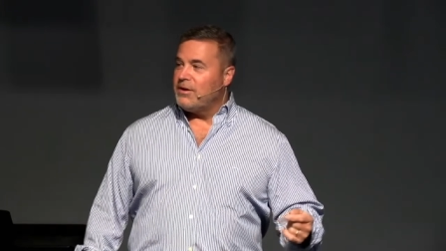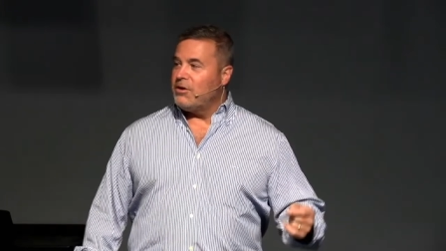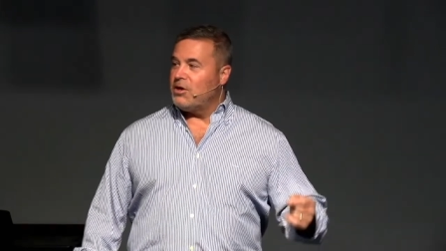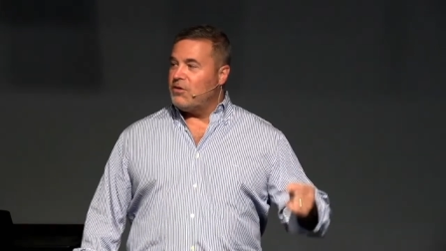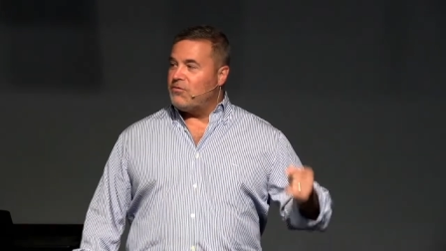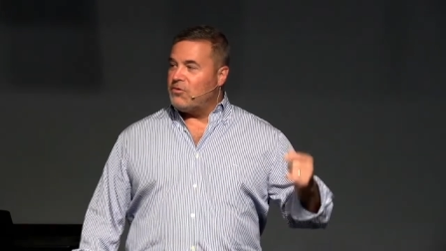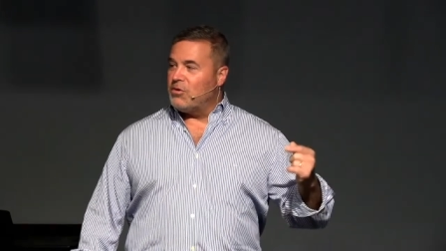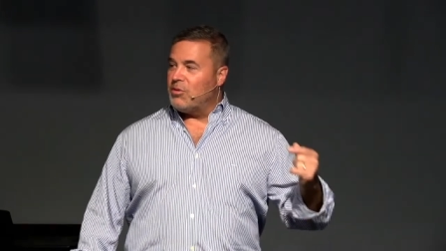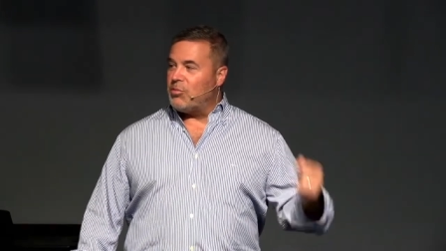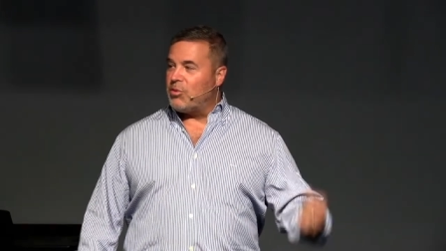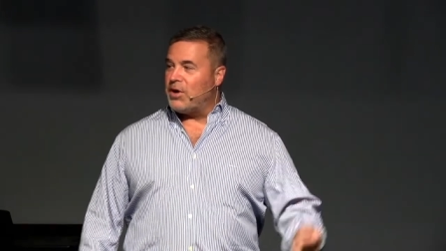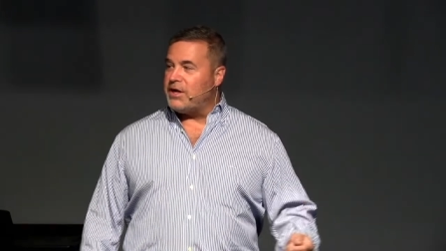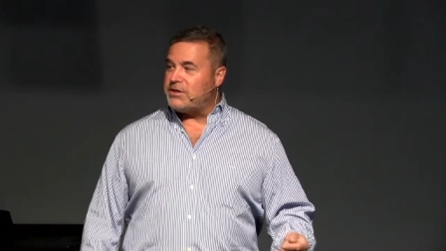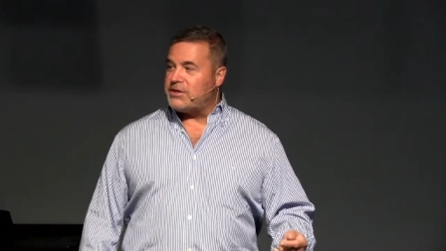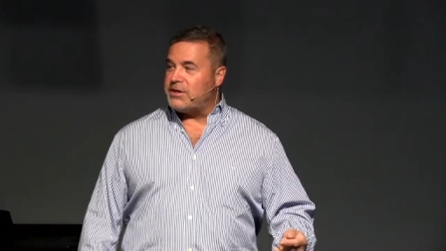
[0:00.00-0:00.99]
If you
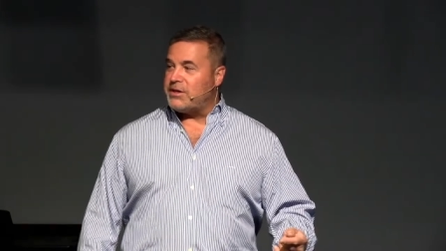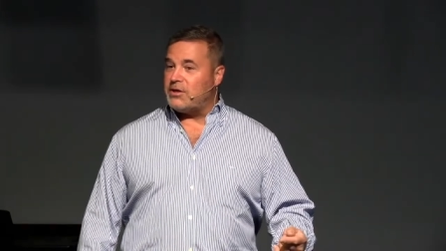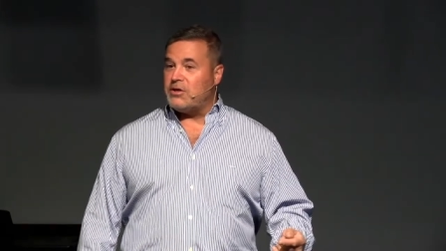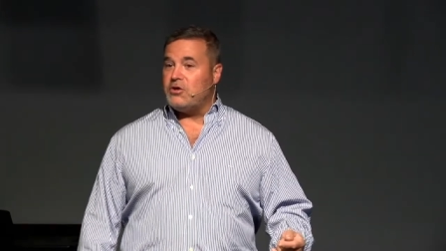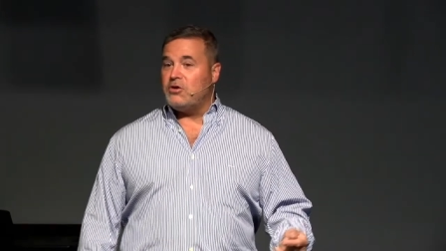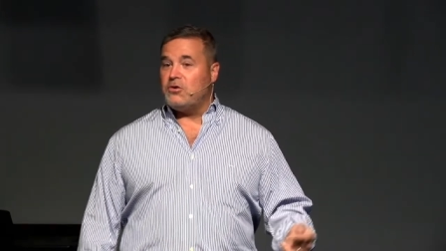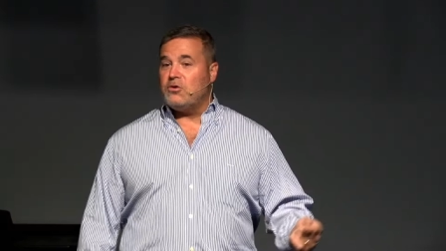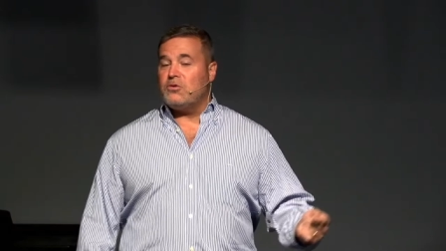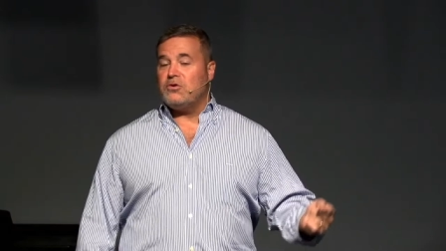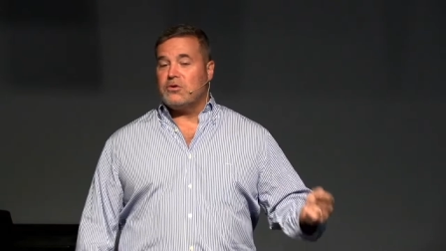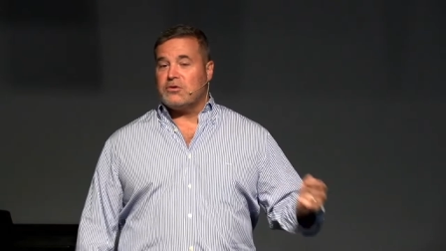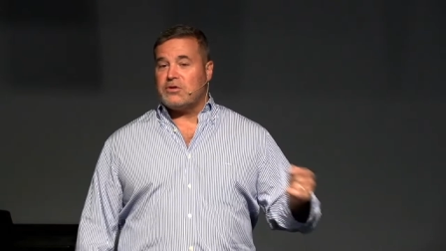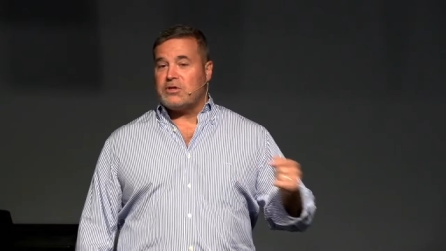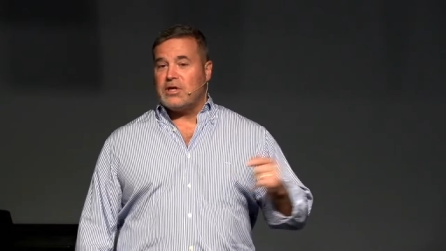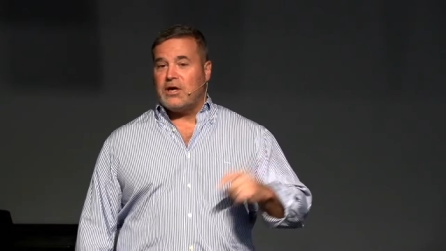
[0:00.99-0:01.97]
embrace it, you
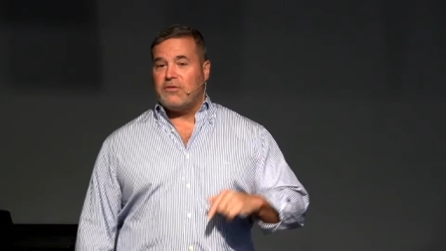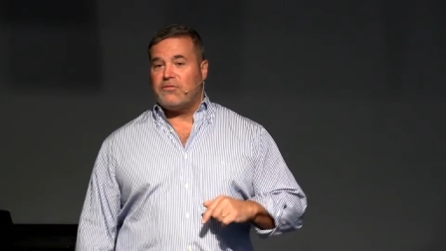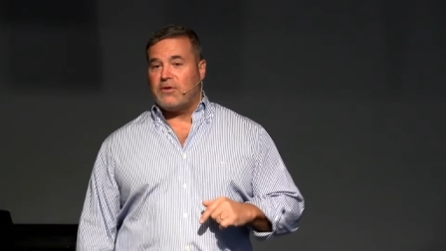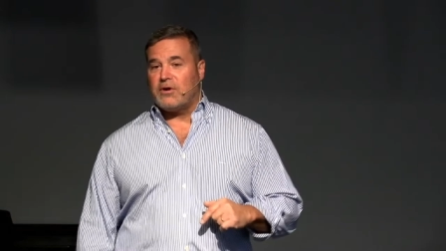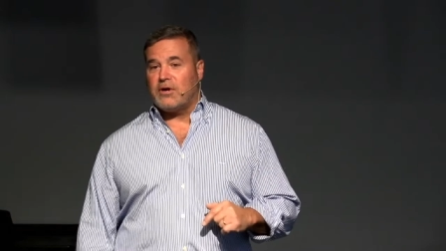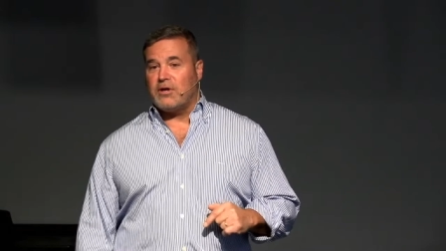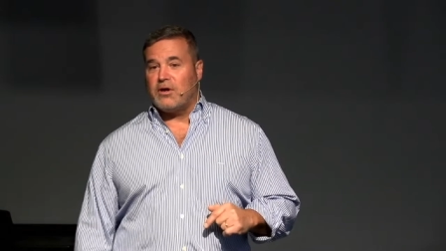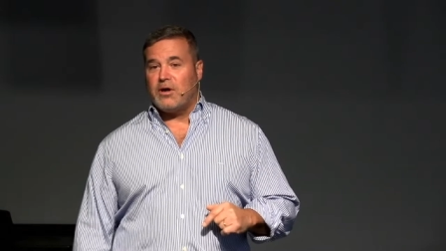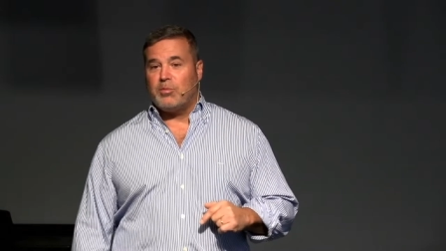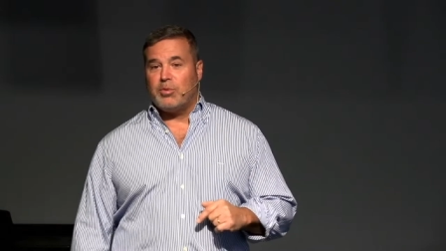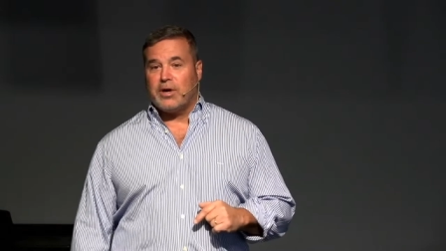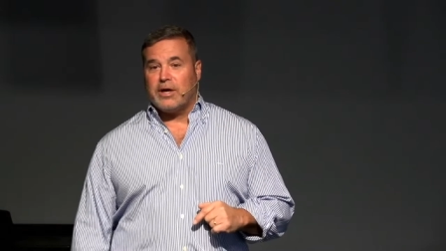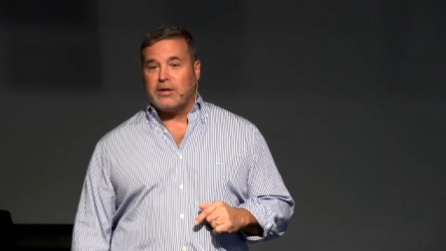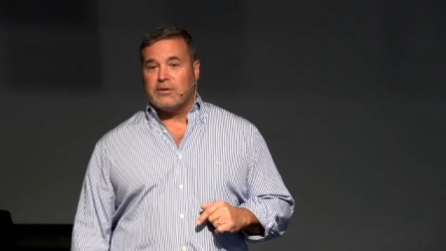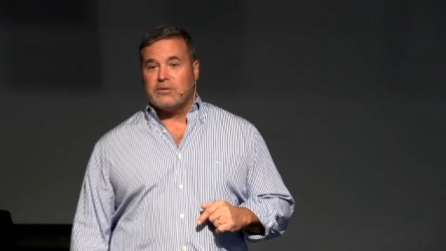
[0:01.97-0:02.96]
yourself are a
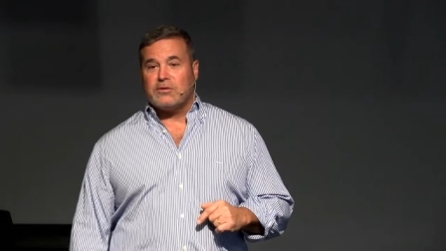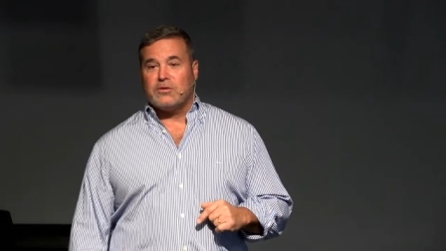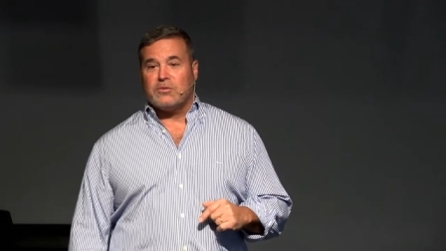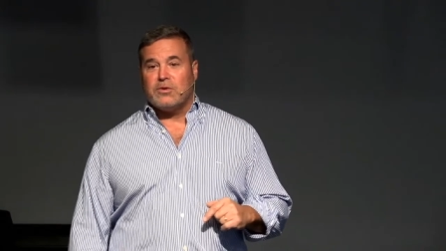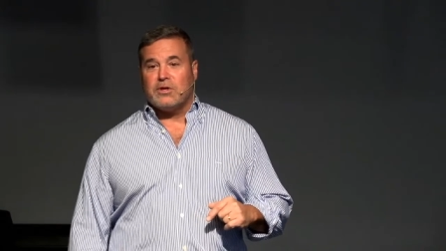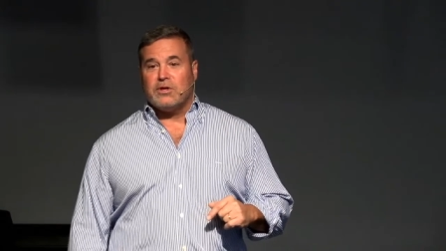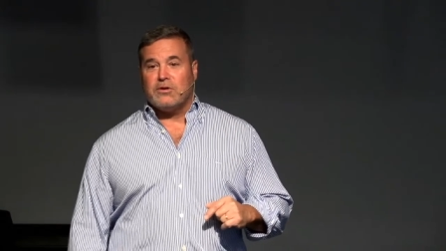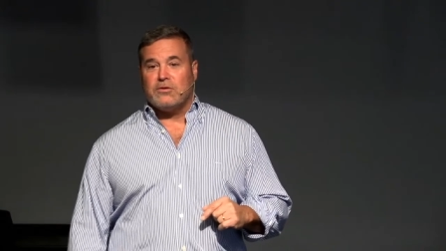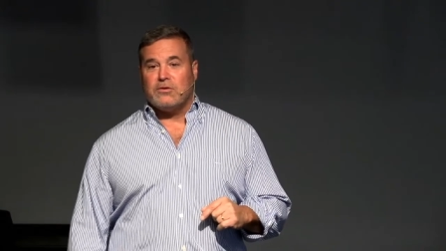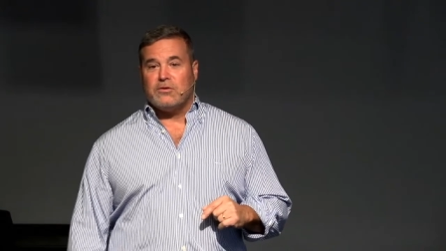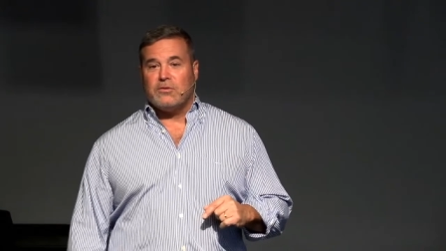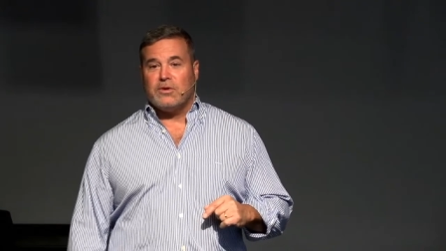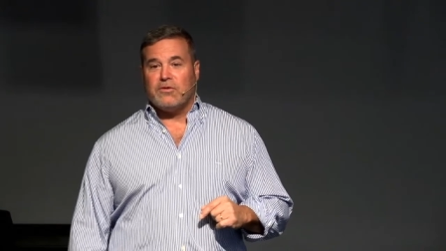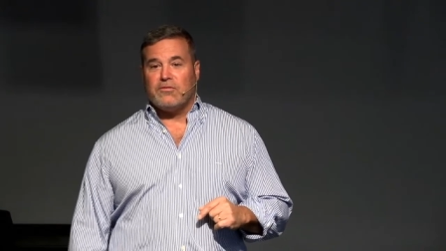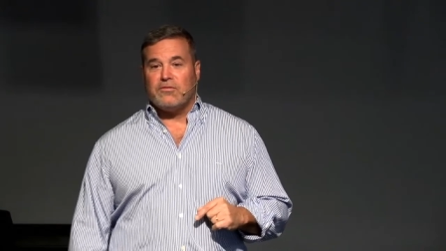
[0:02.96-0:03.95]
lawbreaker. So what do you do
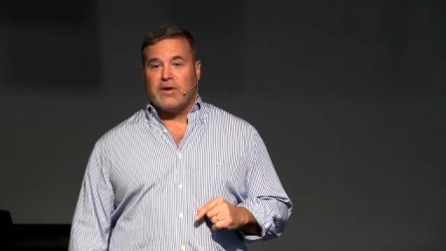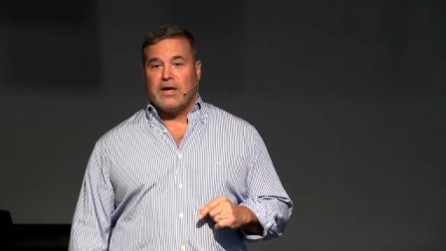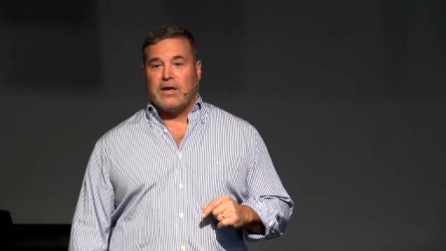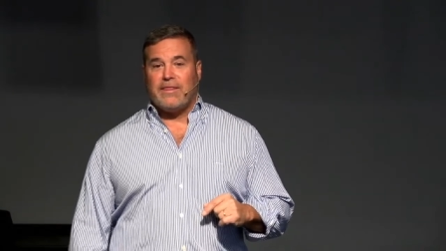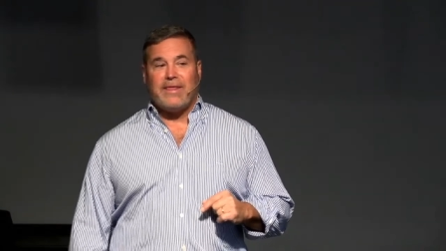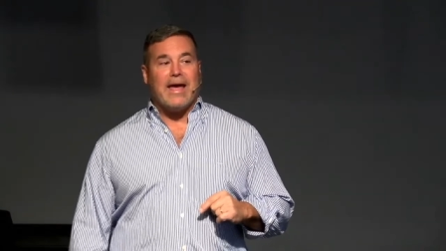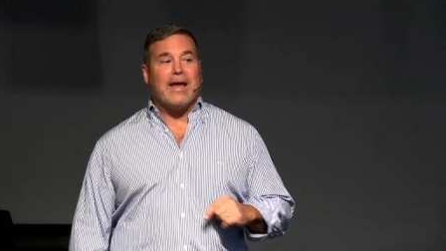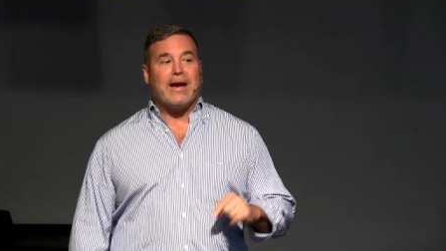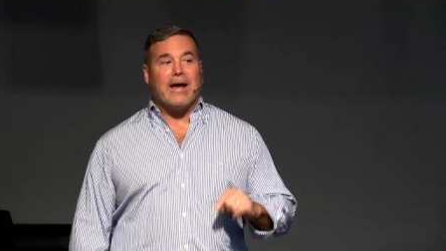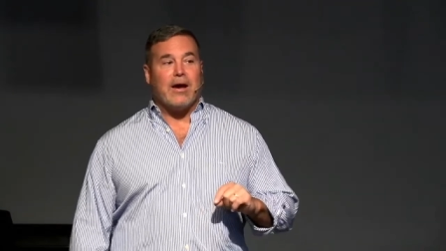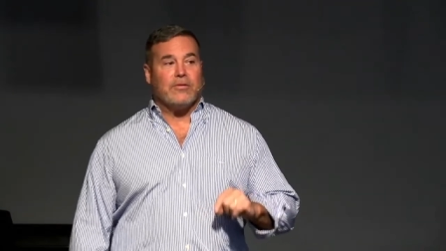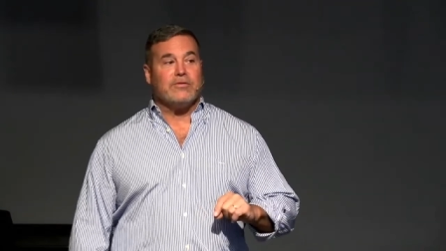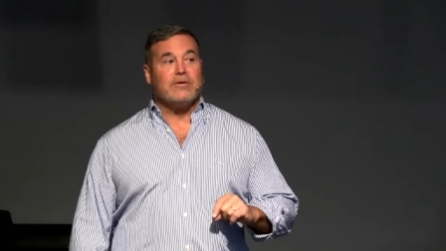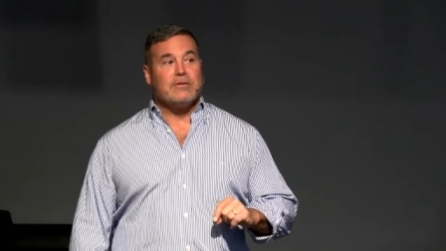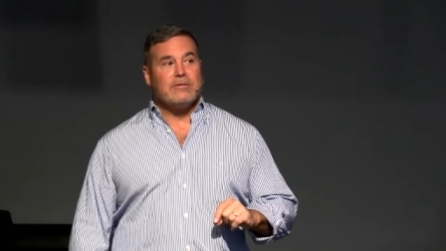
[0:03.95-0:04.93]
when you find that
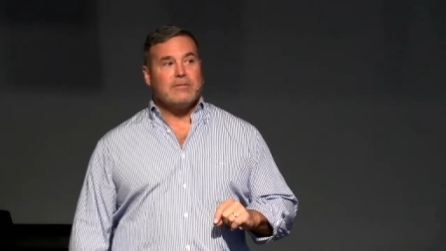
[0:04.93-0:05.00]
out?